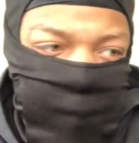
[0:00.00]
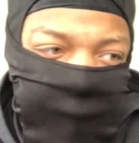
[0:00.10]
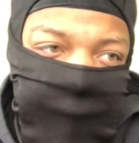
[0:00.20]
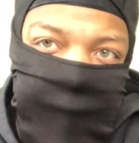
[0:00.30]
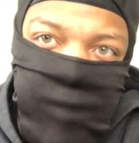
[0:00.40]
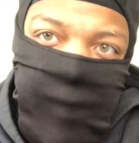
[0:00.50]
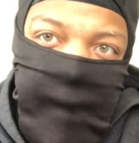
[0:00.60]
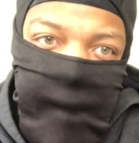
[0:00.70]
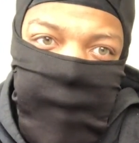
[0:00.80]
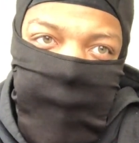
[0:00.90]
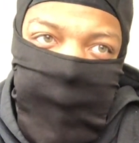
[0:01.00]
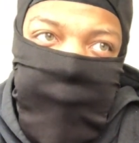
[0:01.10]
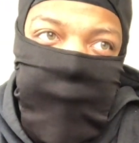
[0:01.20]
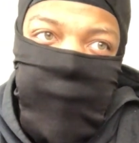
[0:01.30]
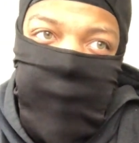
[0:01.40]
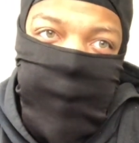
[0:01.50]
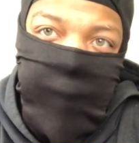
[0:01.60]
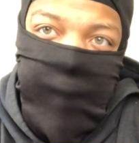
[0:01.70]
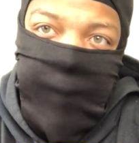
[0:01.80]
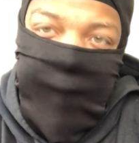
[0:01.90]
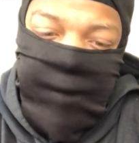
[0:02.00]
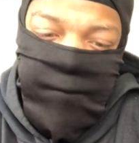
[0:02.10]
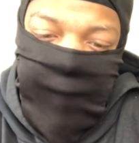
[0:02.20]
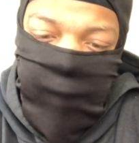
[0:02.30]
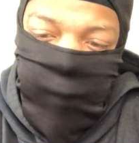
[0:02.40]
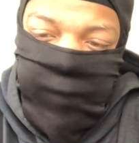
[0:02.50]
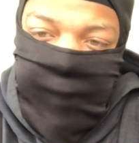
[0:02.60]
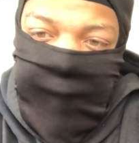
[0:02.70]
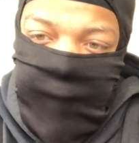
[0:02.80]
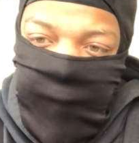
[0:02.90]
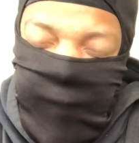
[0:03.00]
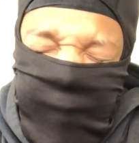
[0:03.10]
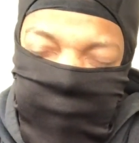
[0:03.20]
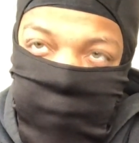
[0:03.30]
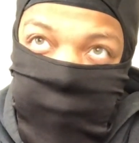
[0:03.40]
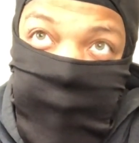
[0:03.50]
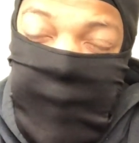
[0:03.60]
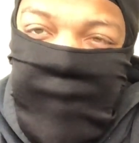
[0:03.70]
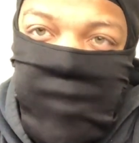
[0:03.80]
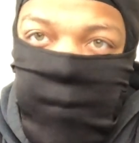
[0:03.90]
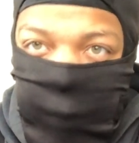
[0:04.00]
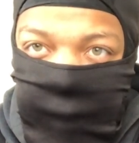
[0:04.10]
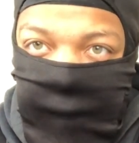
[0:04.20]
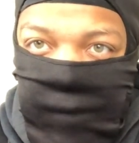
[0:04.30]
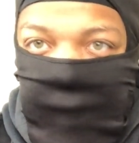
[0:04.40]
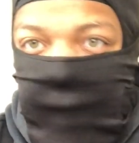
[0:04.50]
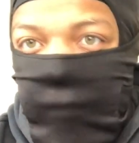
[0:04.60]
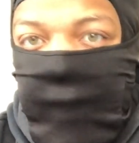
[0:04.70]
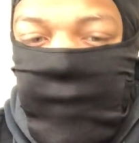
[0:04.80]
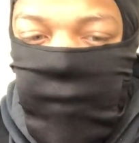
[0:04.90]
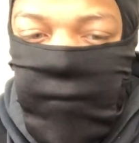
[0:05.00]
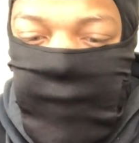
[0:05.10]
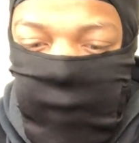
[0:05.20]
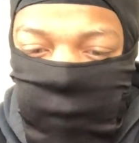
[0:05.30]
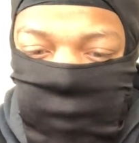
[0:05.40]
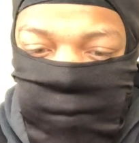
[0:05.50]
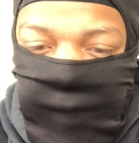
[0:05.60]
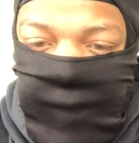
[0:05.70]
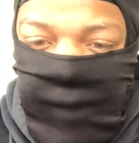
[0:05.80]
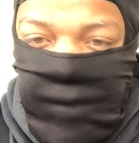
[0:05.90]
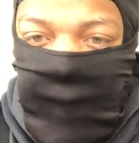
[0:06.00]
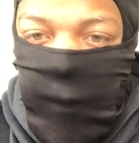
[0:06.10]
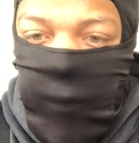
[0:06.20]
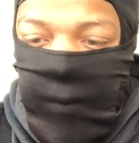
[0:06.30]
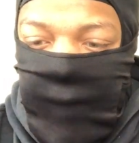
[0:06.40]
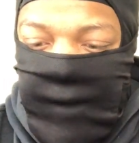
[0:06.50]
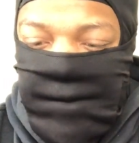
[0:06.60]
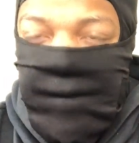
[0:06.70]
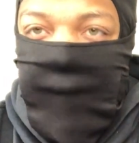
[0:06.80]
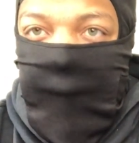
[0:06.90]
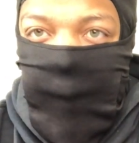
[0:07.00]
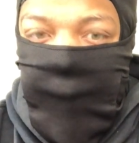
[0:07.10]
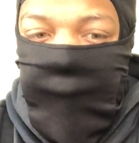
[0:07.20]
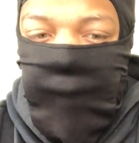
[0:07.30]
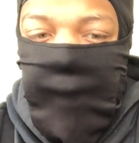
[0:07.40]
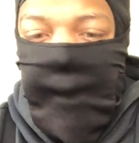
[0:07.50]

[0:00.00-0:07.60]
mags. I have a couple MBX followers. MBX springs. I never got the followers because I want mine to lock back.